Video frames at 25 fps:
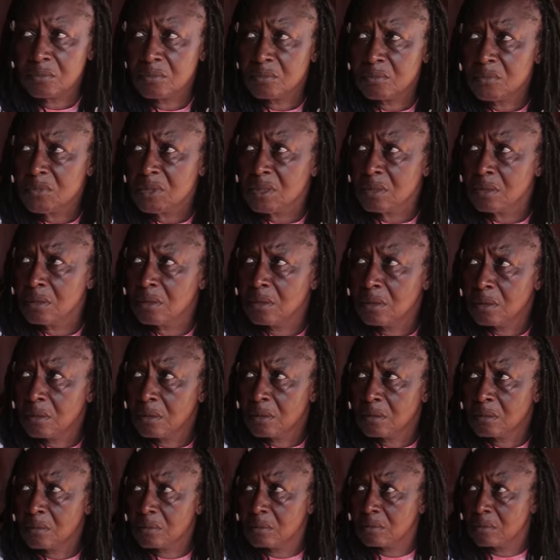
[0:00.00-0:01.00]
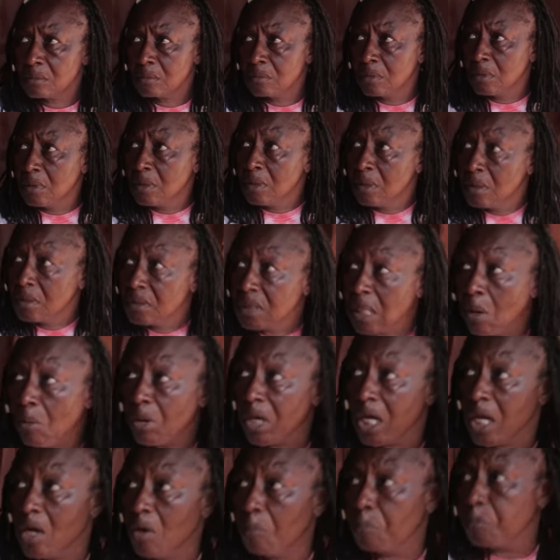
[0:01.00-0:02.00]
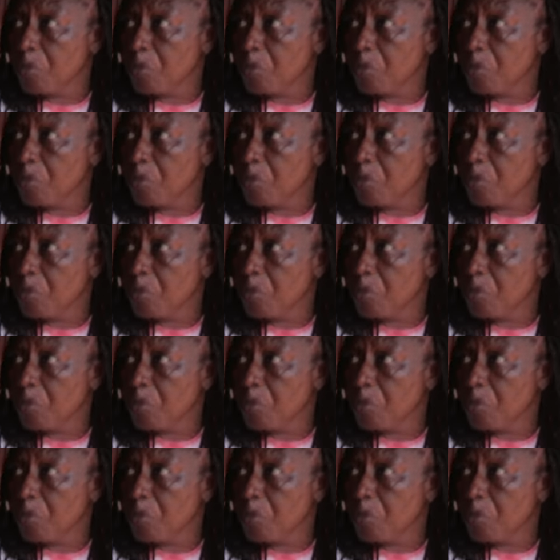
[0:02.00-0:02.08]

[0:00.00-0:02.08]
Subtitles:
No, you do all this one, so. That one is your